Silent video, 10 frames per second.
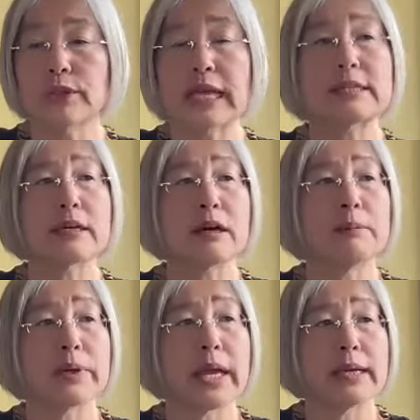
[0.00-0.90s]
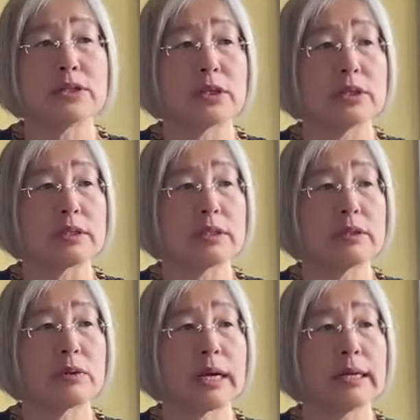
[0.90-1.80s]
That's a comprehensions,
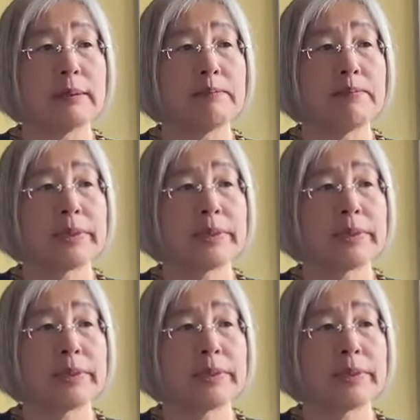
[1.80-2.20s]
right?